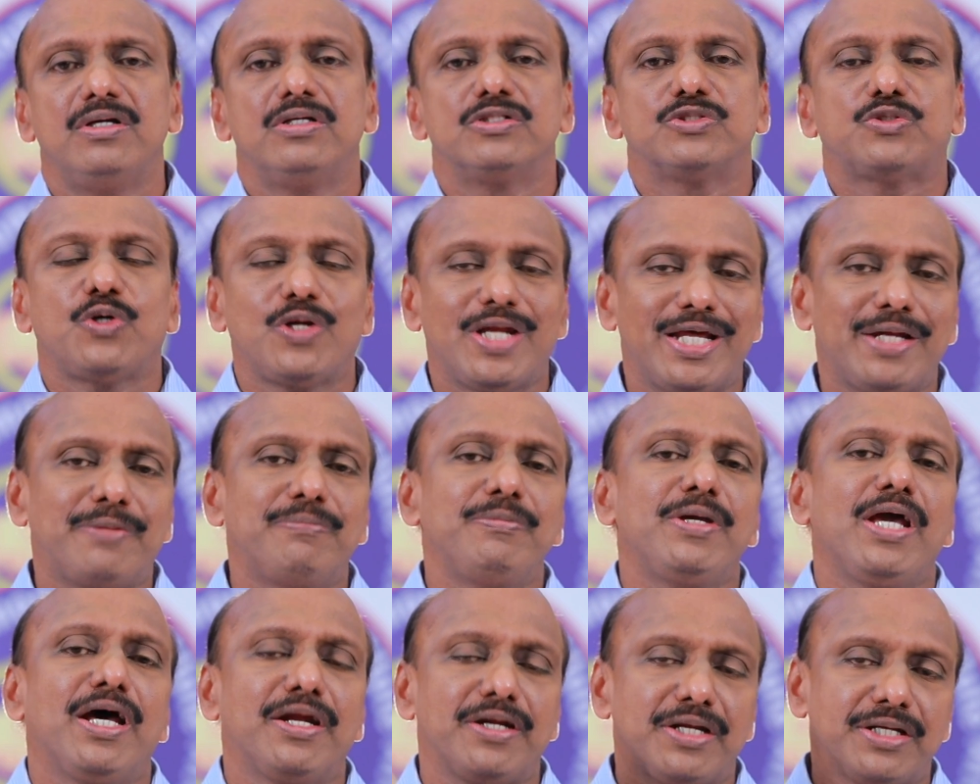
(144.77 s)
So let
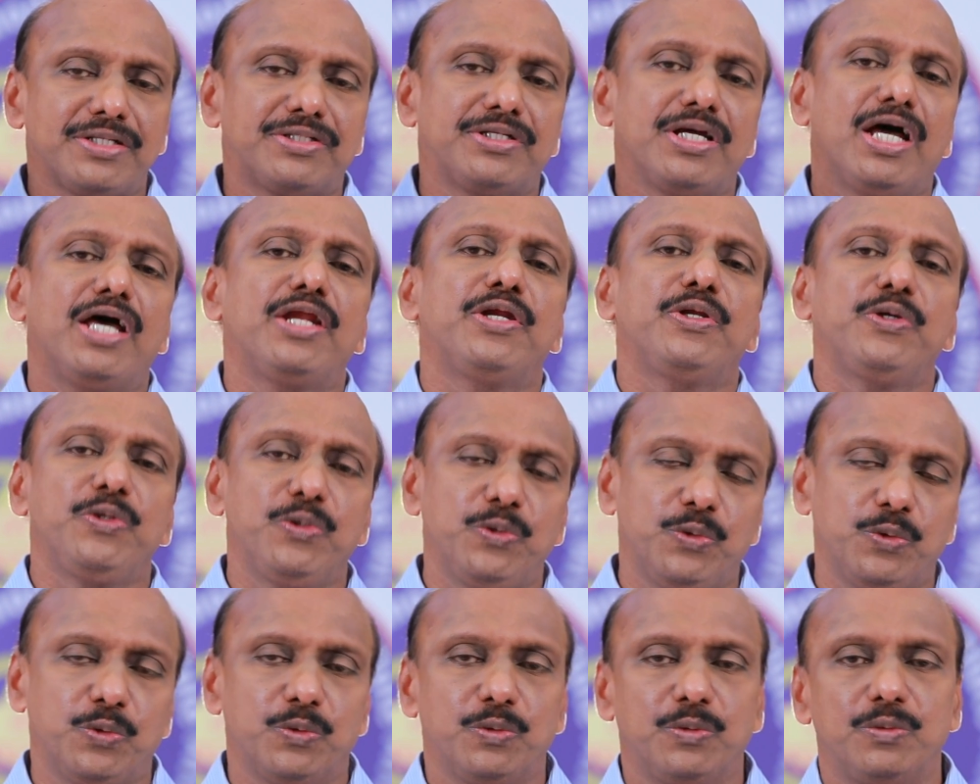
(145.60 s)
me understand
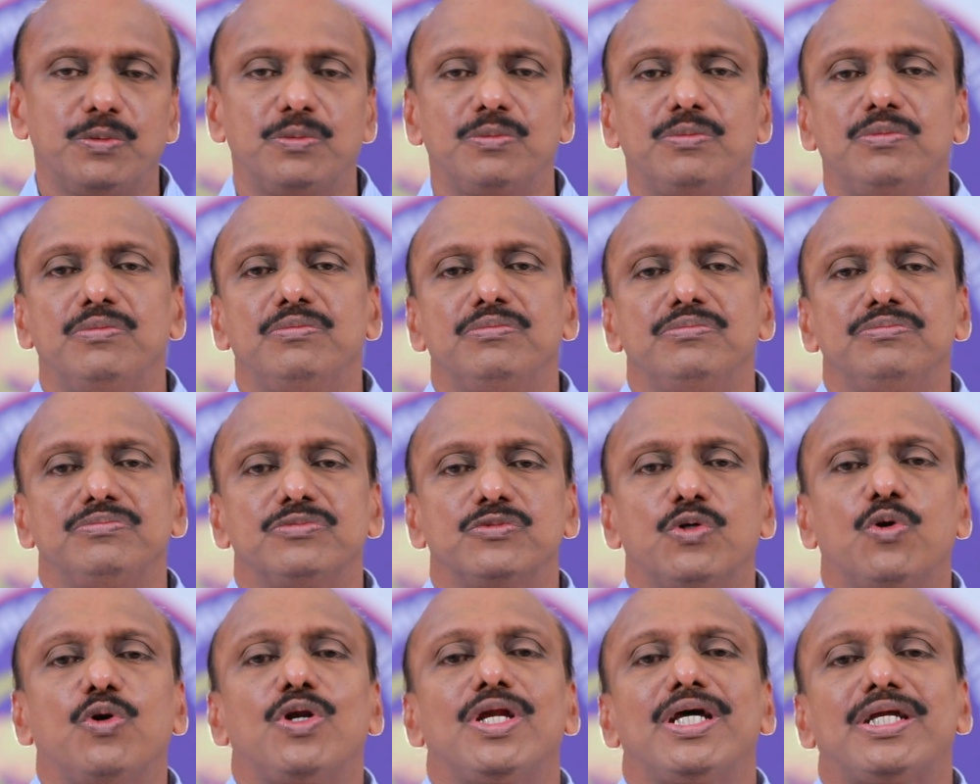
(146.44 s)
you,
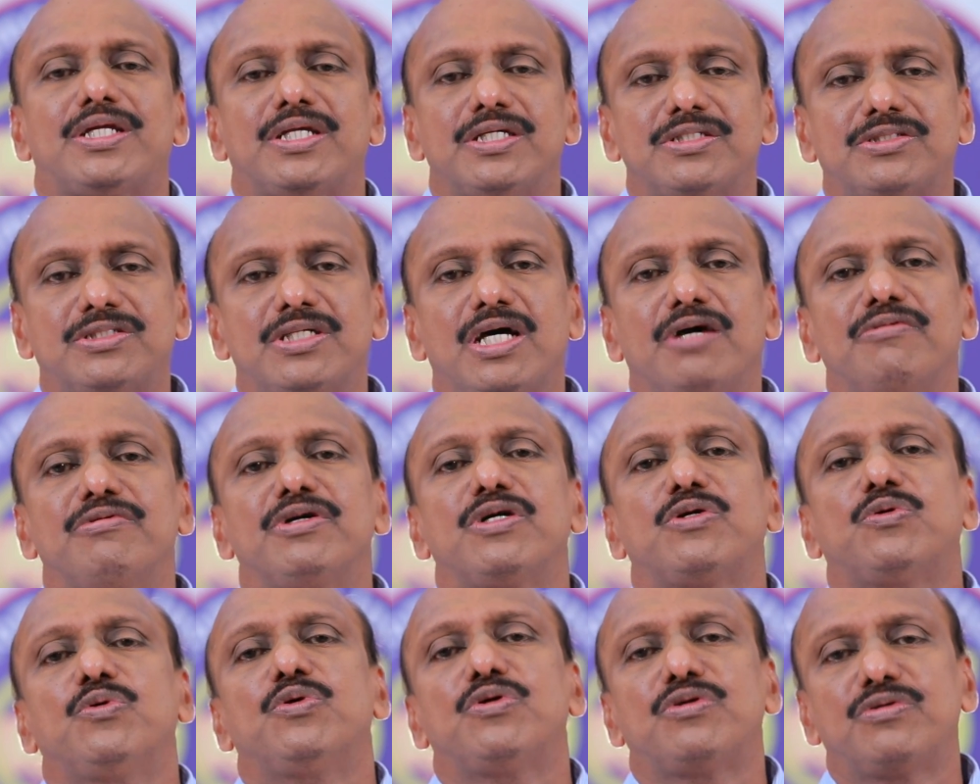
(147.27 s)
or let us have a
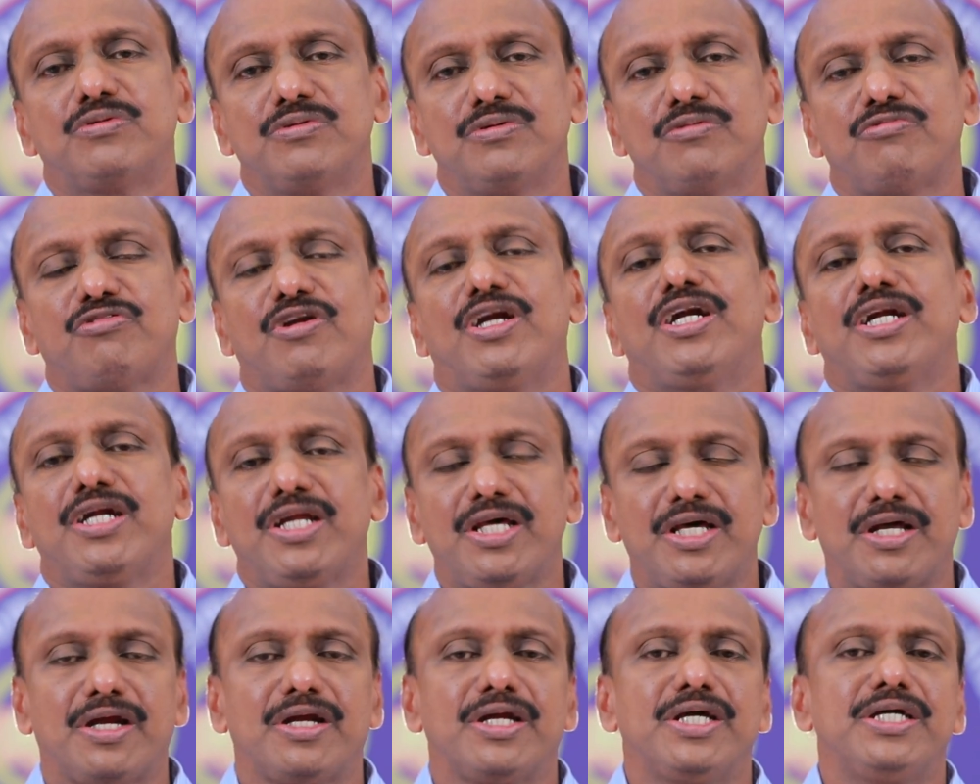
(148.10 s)
good
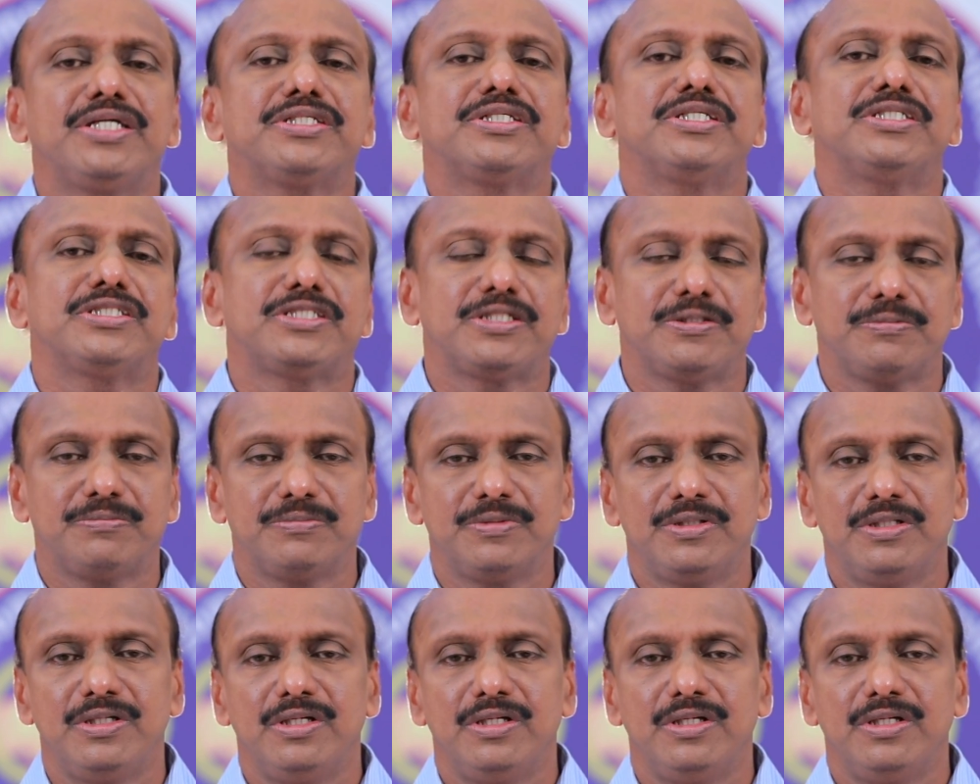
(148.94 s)
friendly relationship.